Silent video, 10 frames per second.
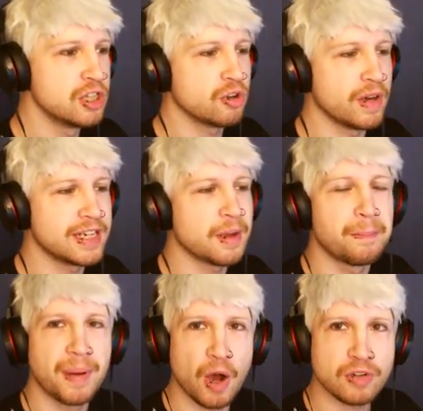so it's
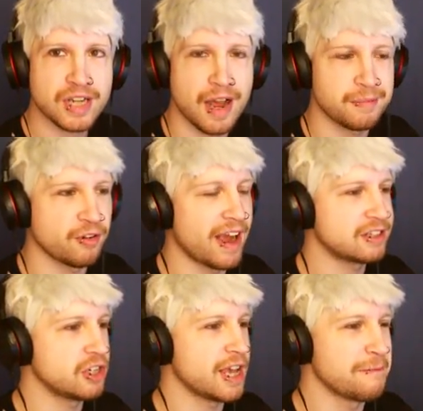about time they're
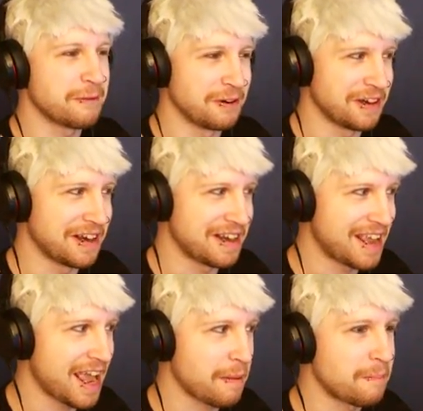actually gonna put it in
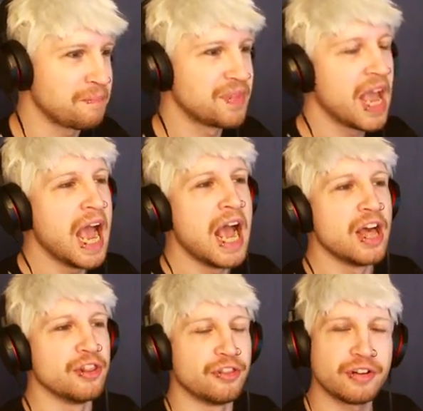game.
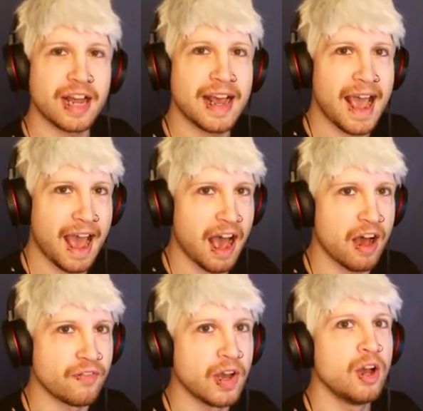They're gonna
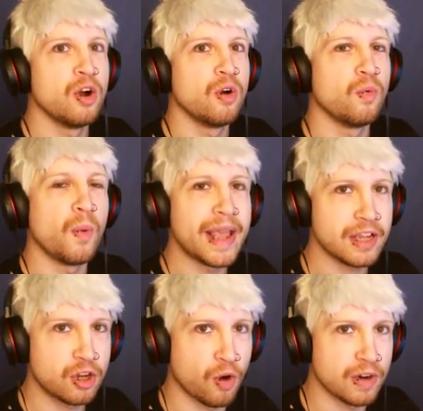have
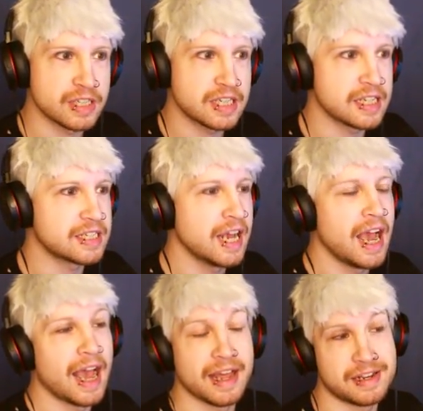wing courses
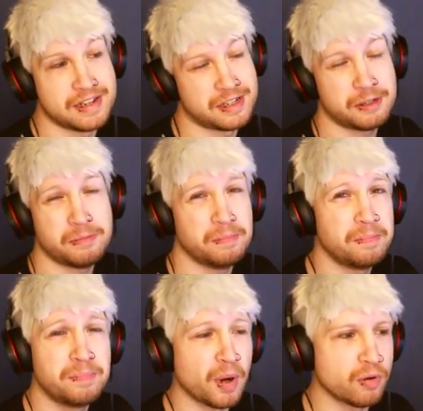and
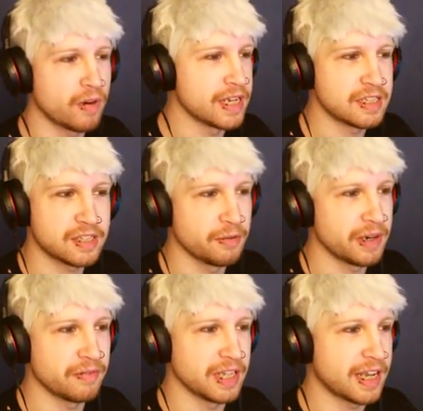boat races.
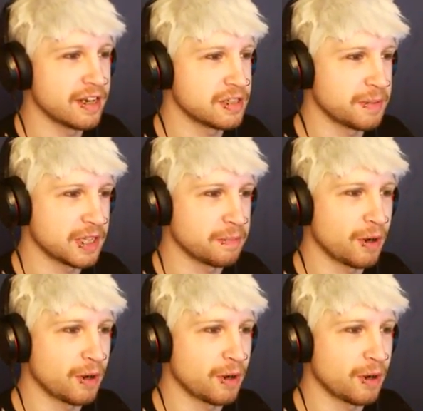Nobody really cares about the